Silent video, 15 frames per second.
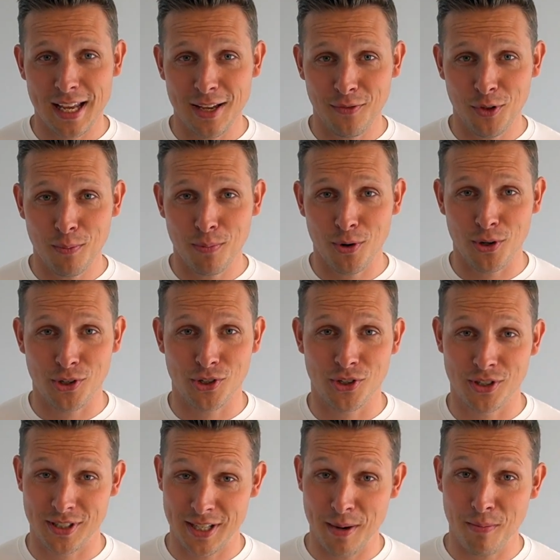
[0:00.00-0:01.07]
if you
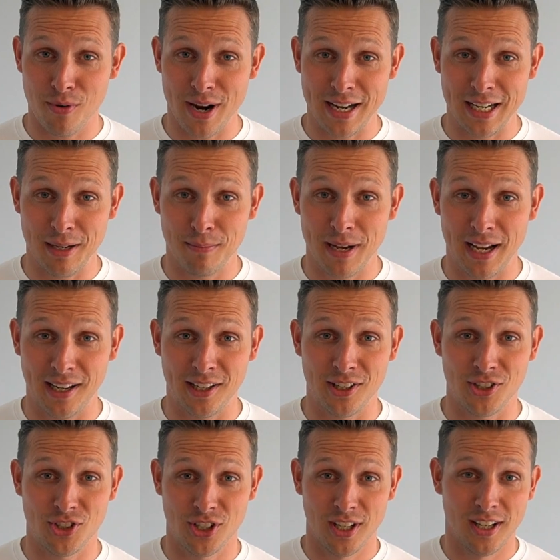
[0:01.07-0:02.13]
purchase their branding
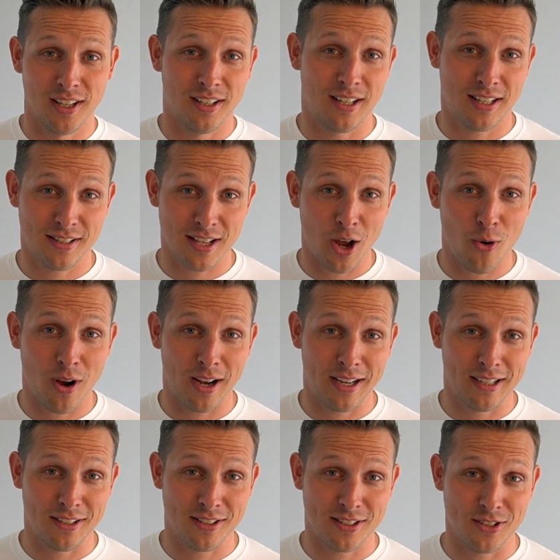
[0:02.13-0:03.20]
package. That's how
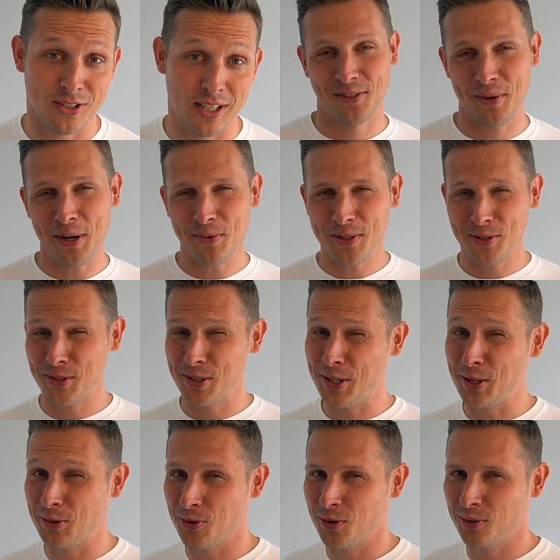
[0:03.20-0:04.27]
I understood. So when I was on
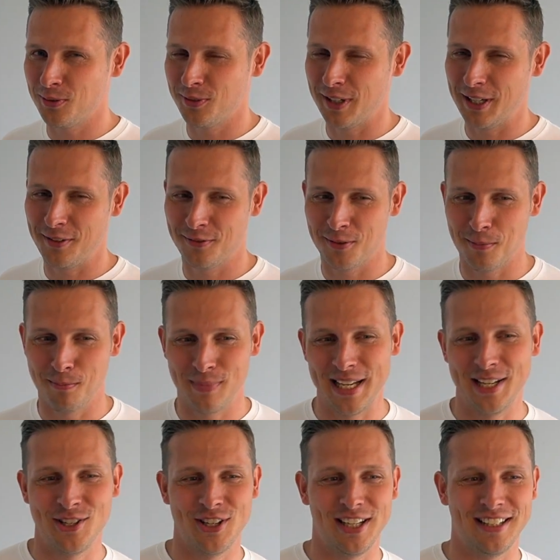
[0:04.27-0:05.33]
the inaugural flight from
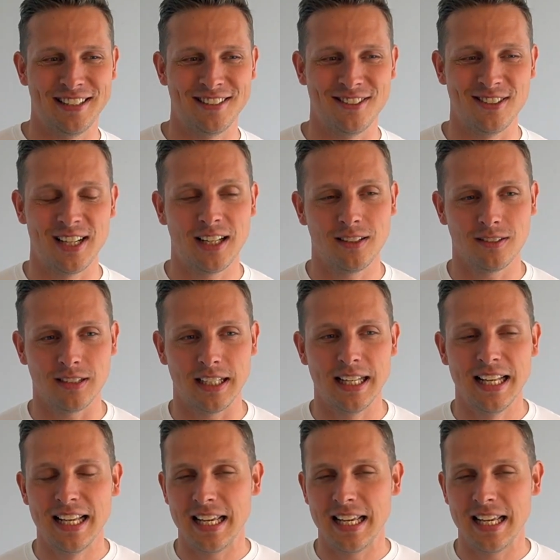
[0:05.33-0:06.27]
Beijing to Calgary,